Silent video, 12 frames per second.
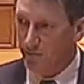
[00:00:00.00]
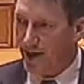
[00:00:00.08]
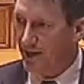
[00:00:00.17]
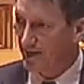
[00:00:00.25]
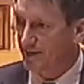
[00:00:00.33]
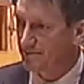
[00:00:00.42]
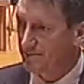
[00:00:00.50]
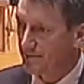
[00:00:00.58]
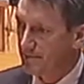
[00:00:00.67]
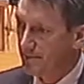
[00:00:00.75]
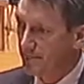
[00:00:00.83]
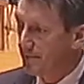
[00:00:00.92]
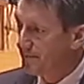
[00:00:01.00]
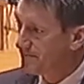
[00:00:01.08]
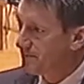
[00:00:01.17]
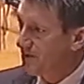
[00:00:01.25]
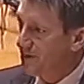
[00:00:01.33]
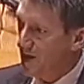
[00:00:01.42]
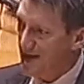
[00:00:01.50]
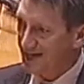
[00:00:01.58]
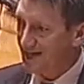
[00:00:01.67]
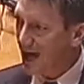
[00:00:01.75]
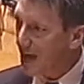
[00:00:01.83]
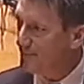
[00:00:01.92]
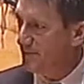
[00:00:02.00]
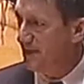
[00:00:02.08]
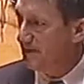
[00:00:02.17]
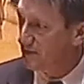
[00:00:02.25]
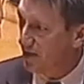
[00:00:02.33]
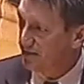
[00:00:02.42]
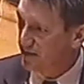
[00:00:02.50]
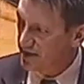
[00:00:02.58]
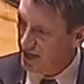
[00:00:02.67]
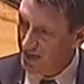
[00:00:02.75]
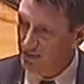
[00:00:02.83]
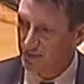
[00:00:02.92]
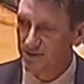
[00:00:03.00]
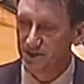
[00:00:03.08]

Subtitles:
pocket a copy of a cable